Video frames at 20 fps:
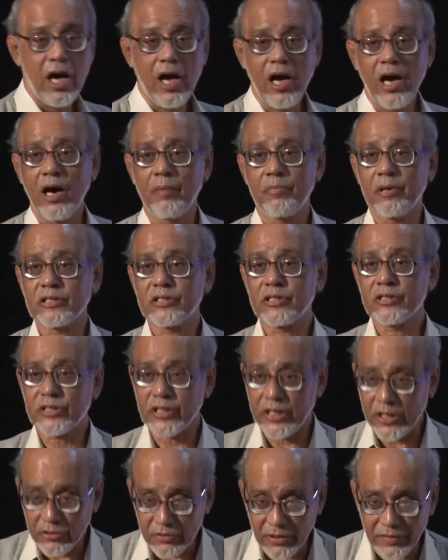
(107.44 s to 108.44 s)

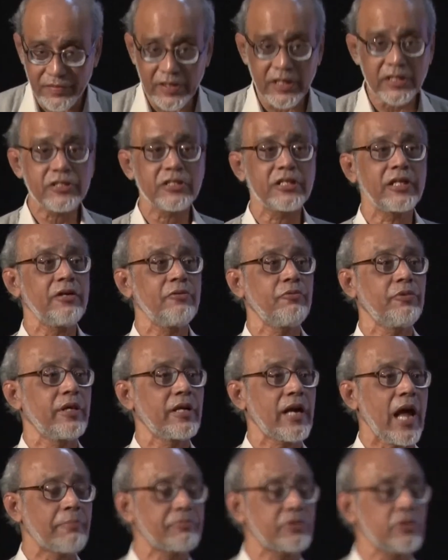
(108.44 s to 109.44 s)
Presidency University, we
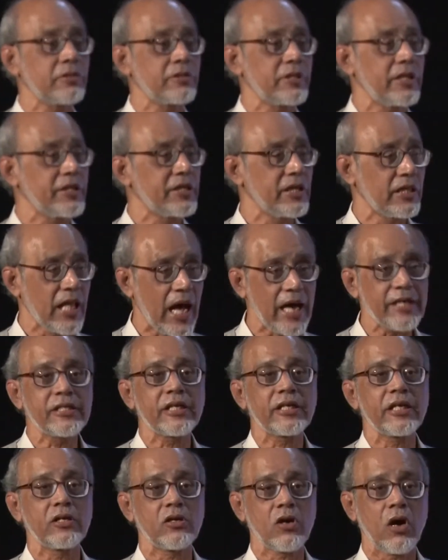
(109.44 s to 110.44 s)
are absolutely
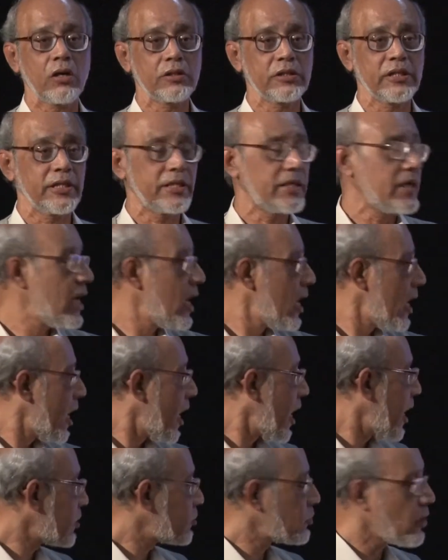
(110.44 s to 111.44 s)
delighted and honored
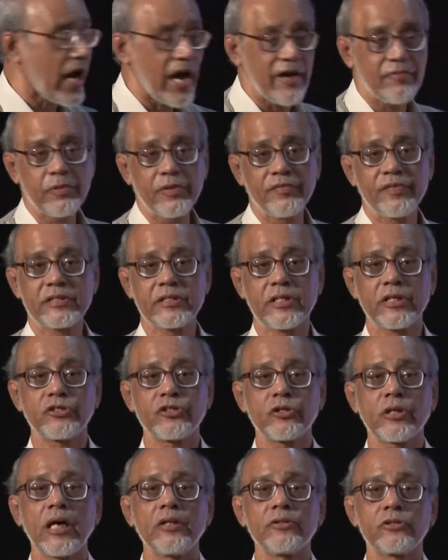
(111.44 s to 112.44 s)
to have Professor
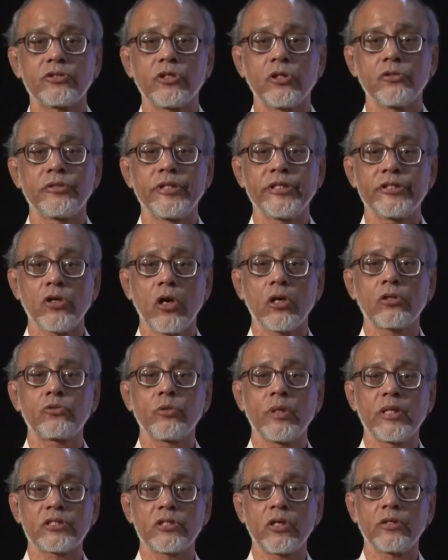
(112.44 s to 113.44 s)
Sukanta Chaudhuri talk
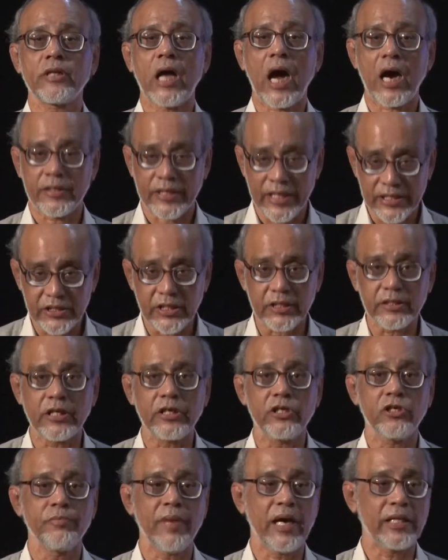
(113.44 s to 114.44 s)
to us on harnessing the
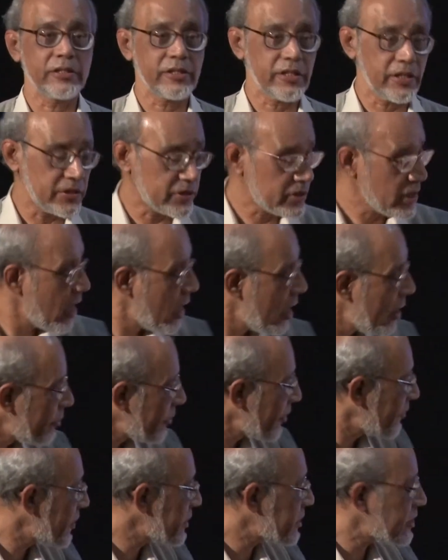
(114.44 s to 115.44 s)
humanities.
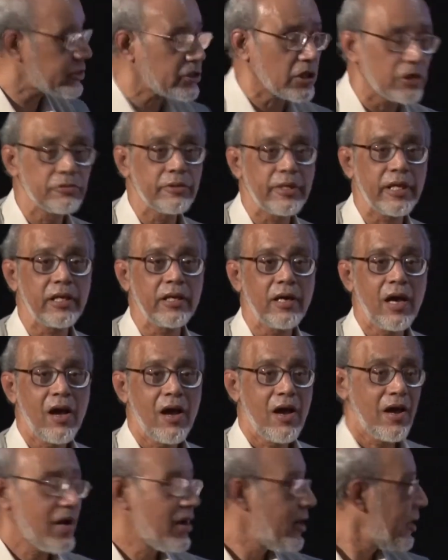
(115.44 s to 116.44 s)
Professor Chaudhuri,
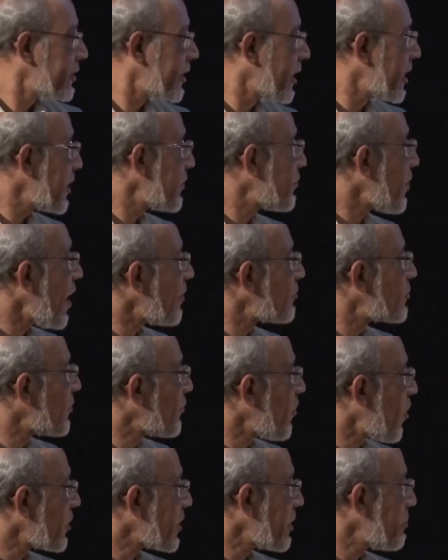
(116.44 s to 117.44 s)
35 to
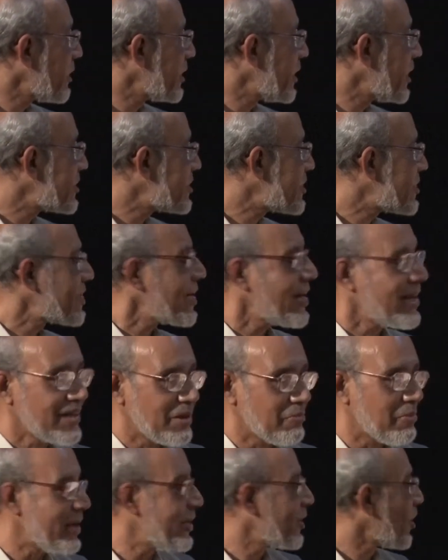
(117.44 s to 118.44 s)
40 minutes,
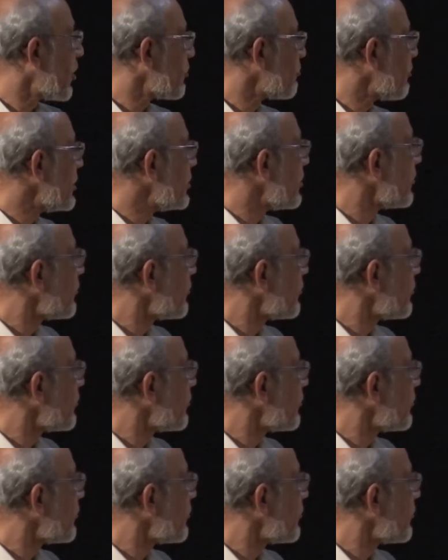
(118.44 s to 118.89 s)
depending on many